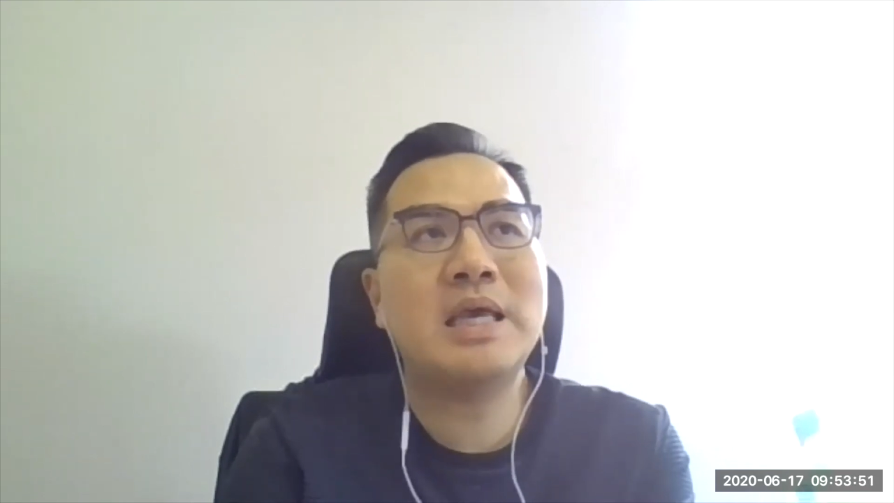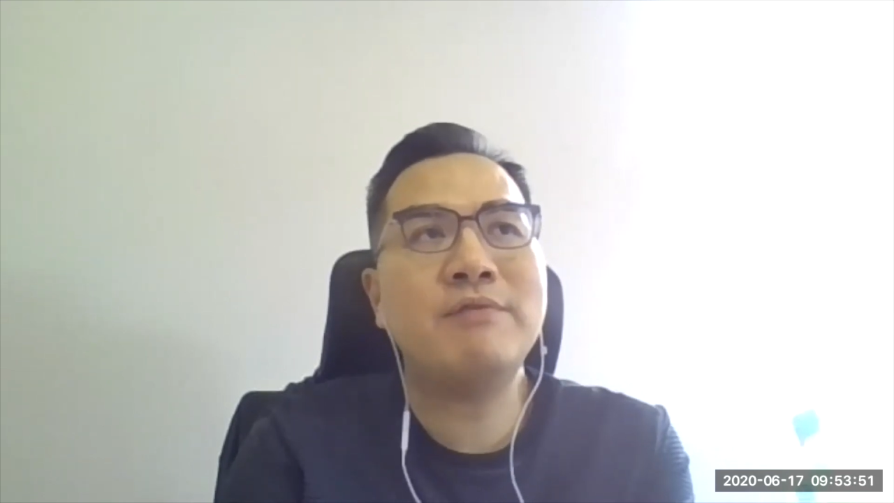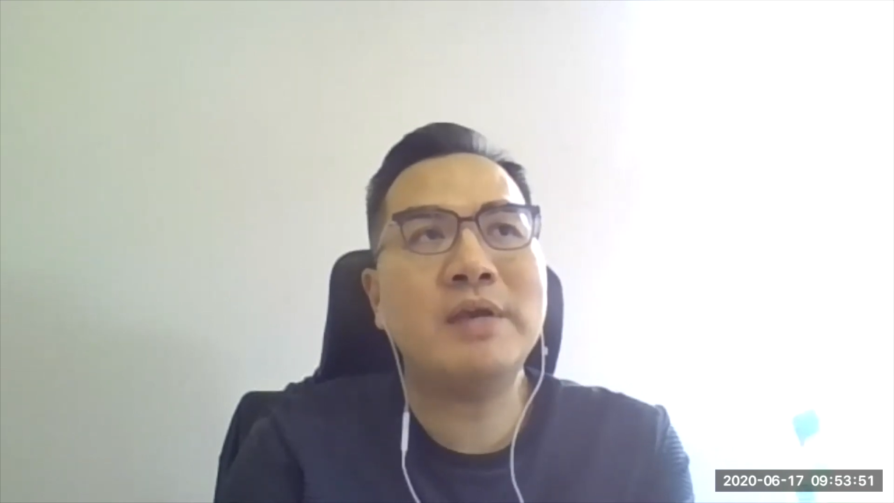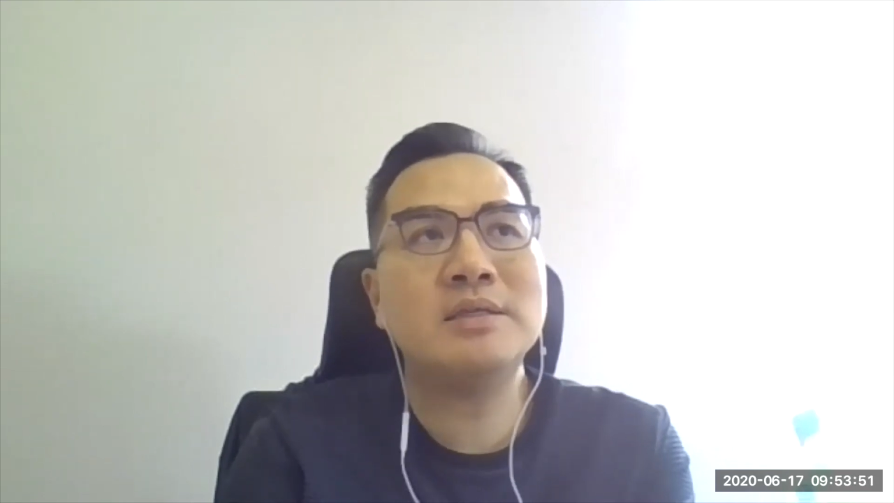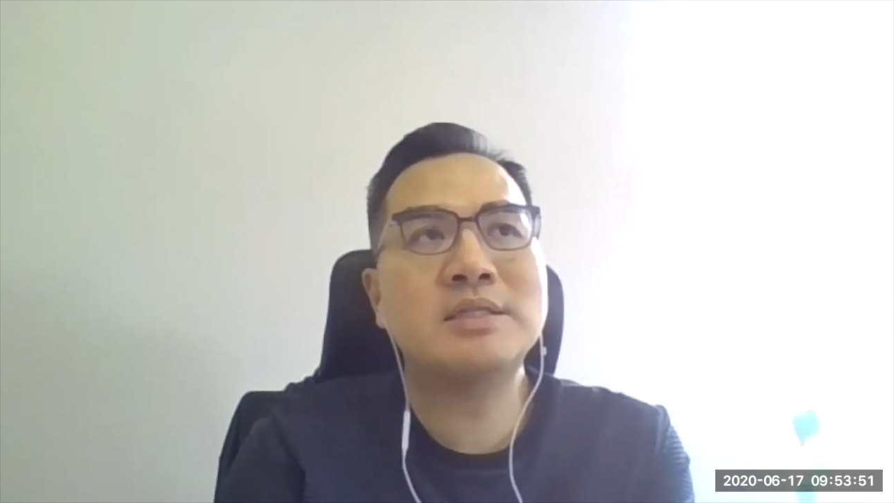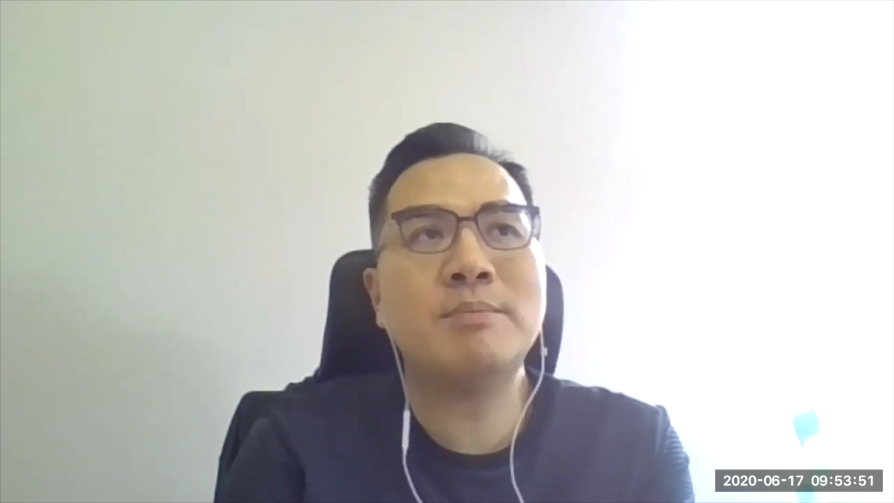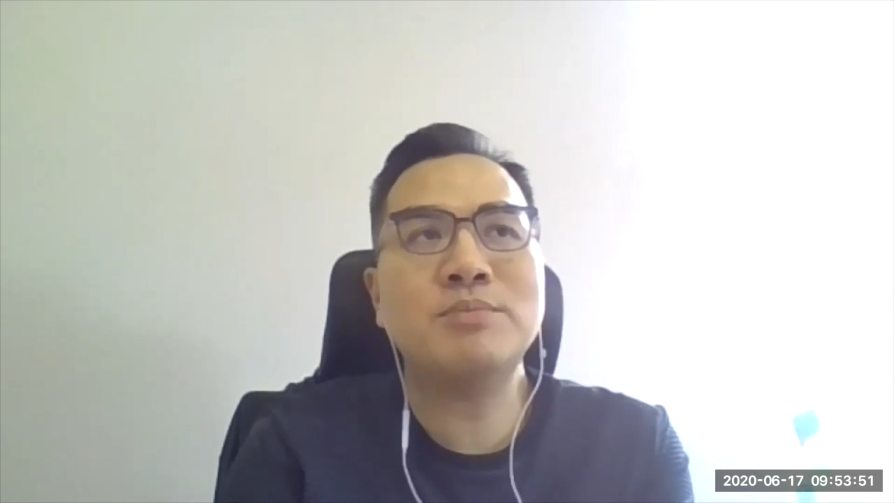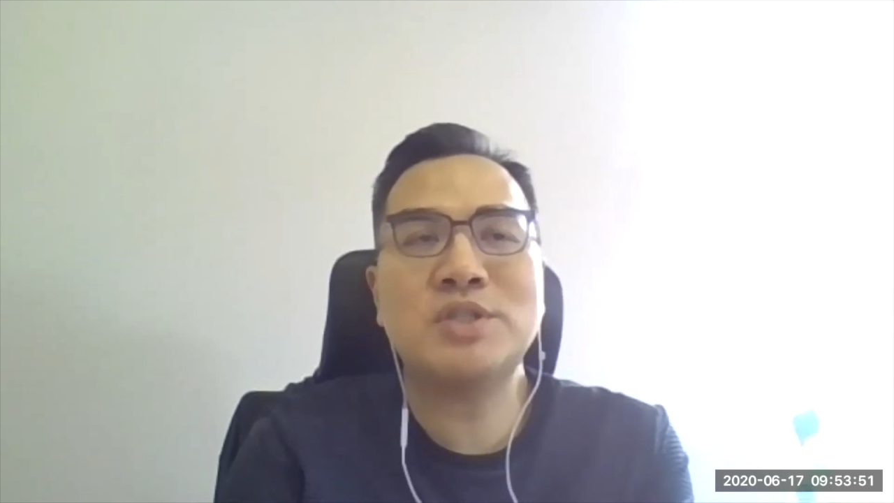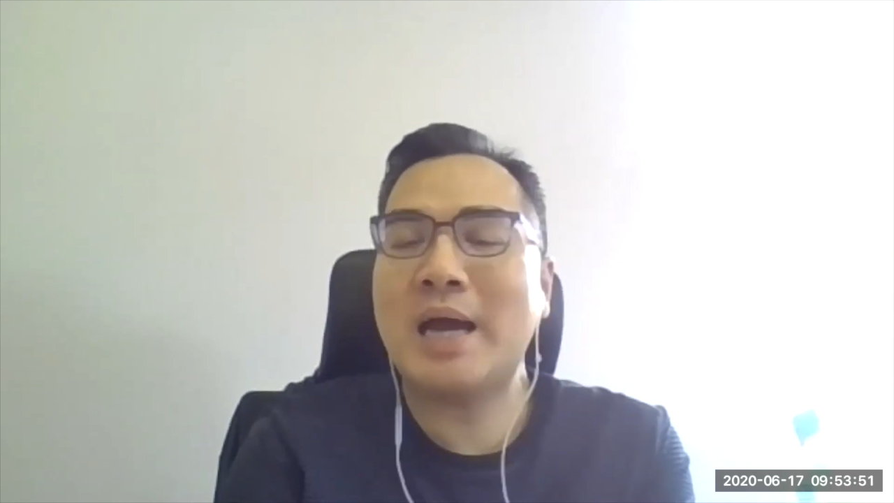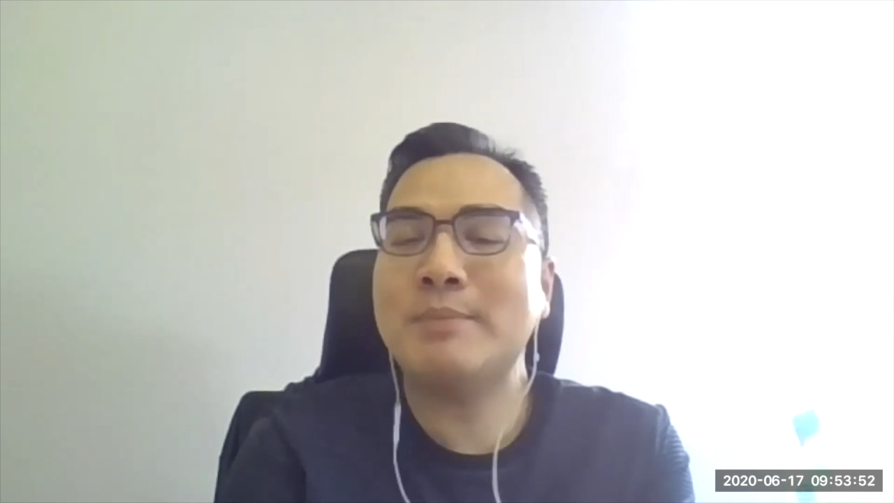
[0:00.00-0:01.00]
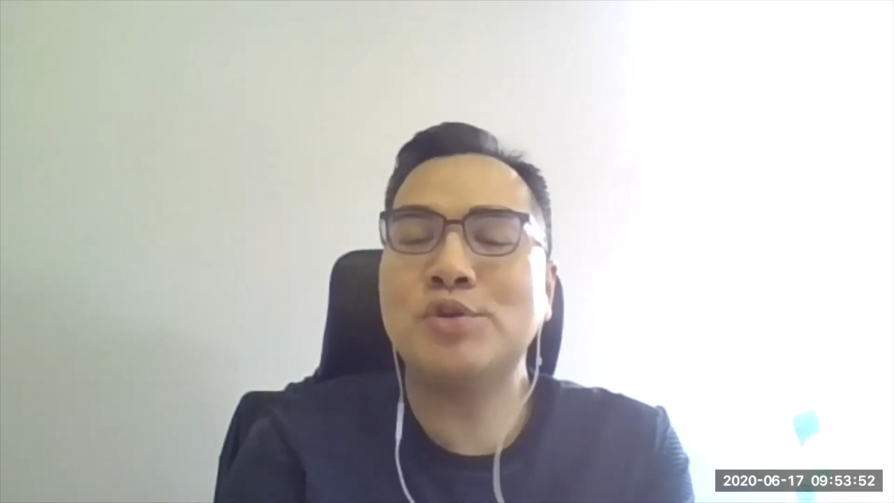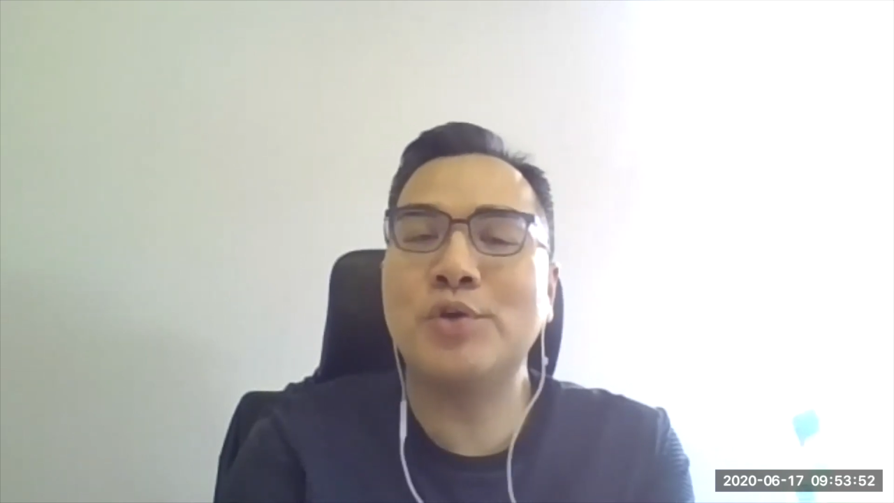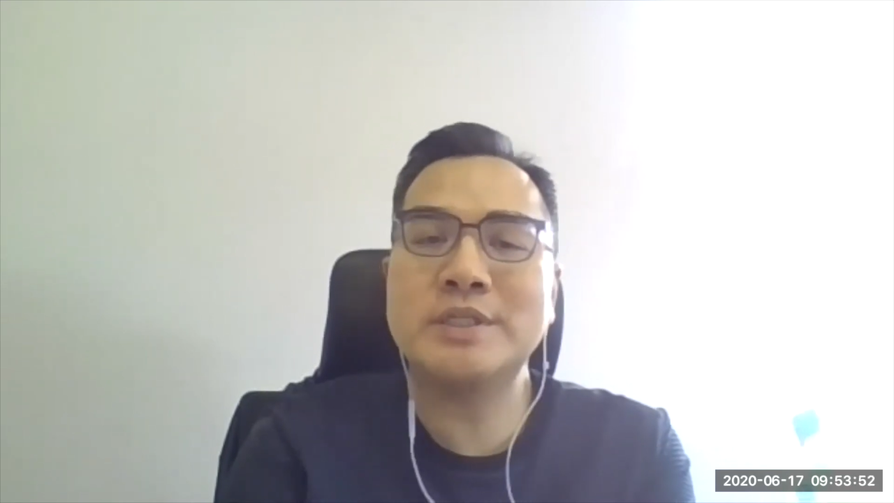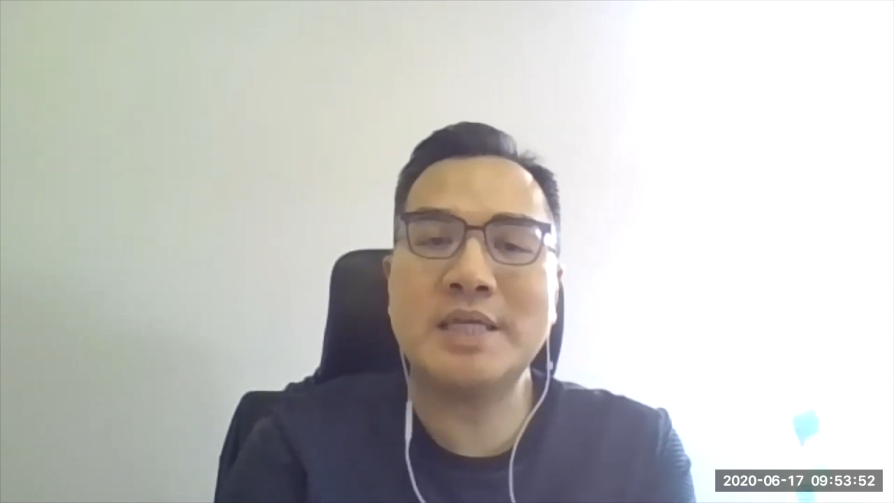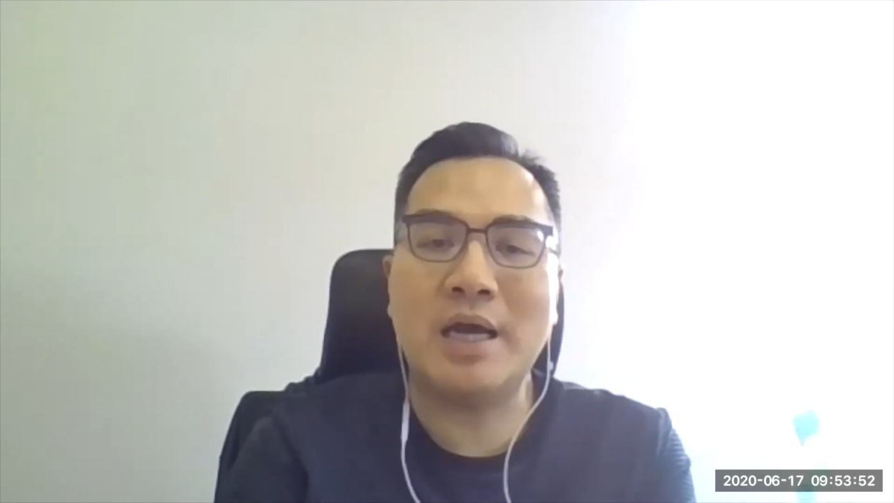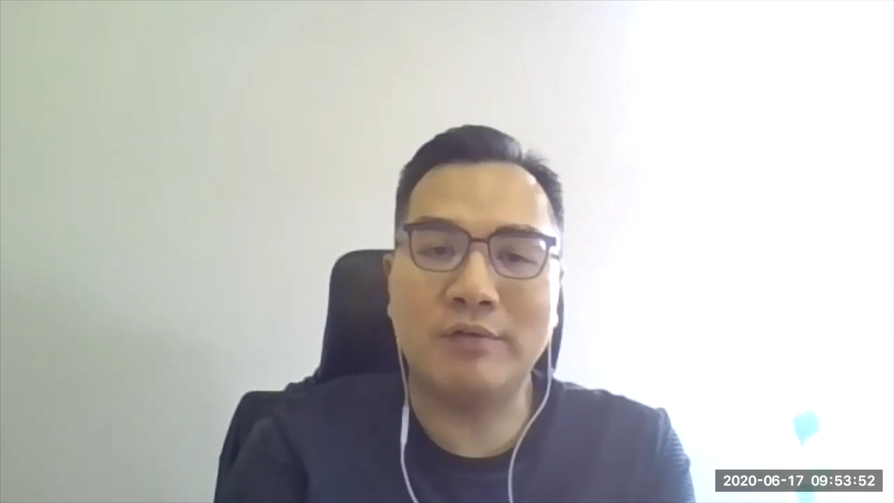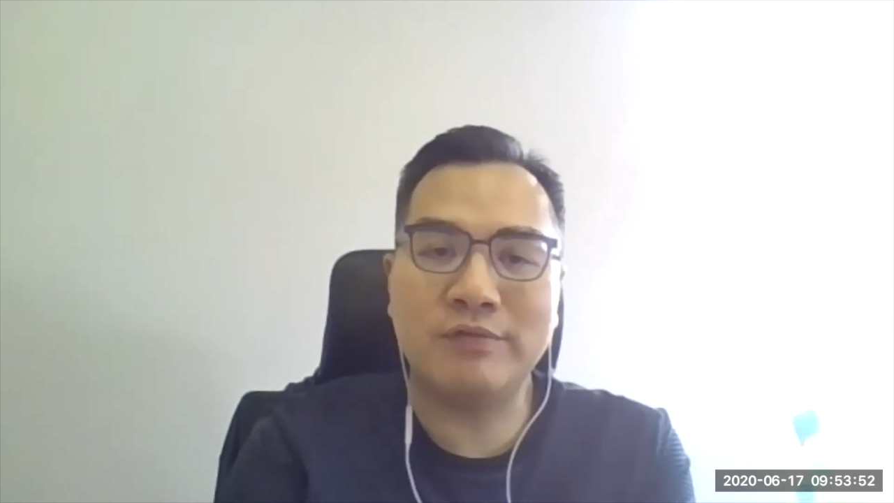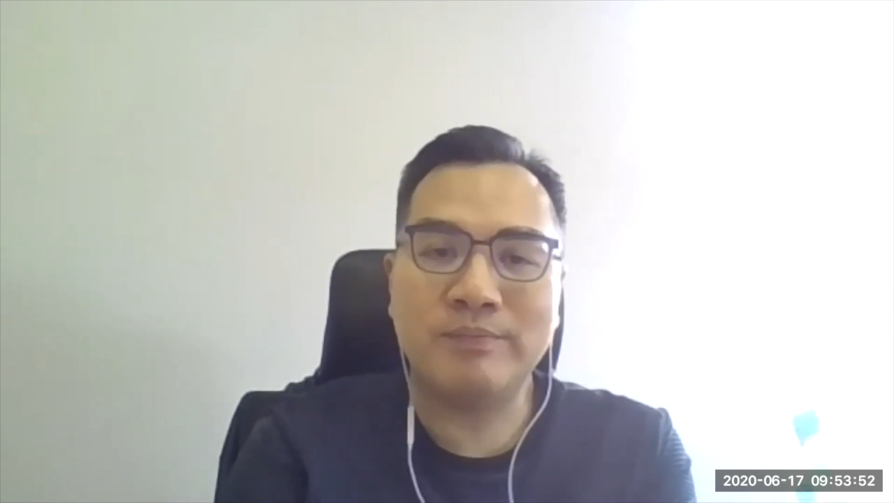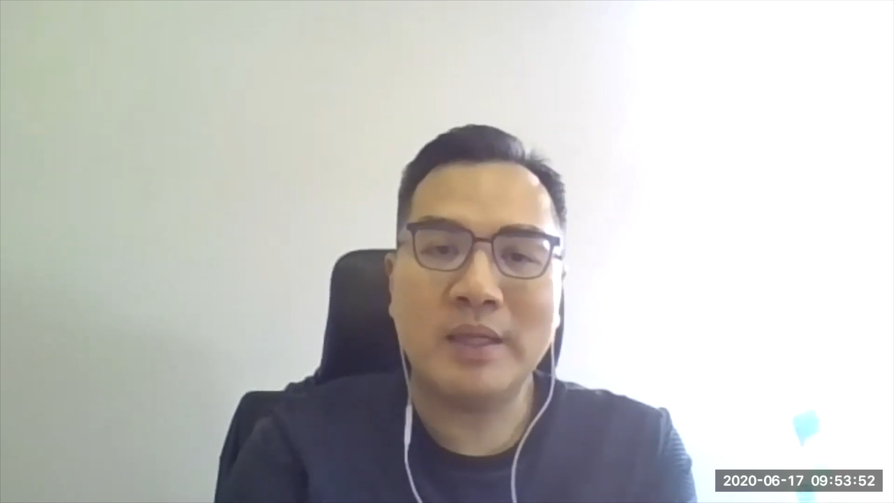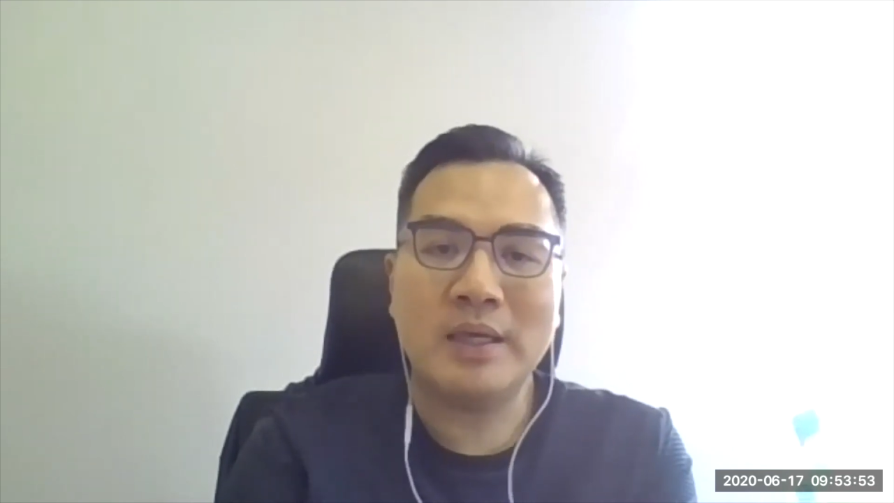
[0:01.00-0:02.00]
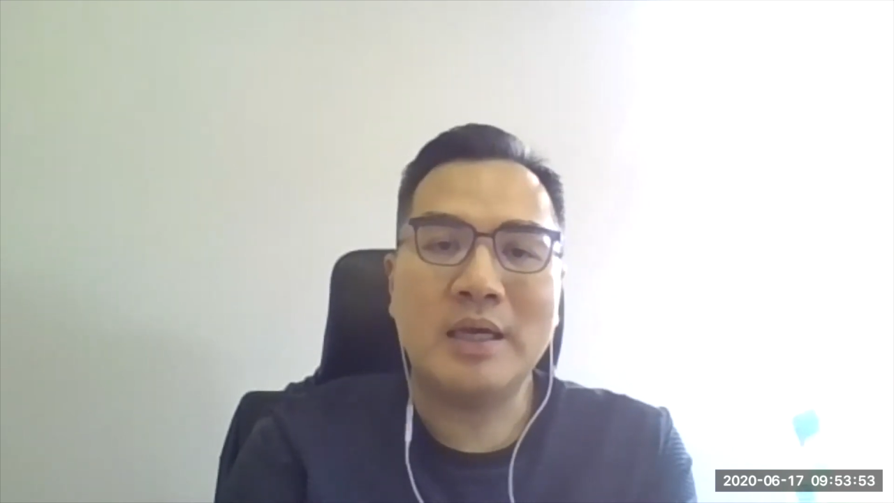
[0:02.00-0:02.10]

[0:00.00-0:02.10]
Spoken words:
giving some time to yourself.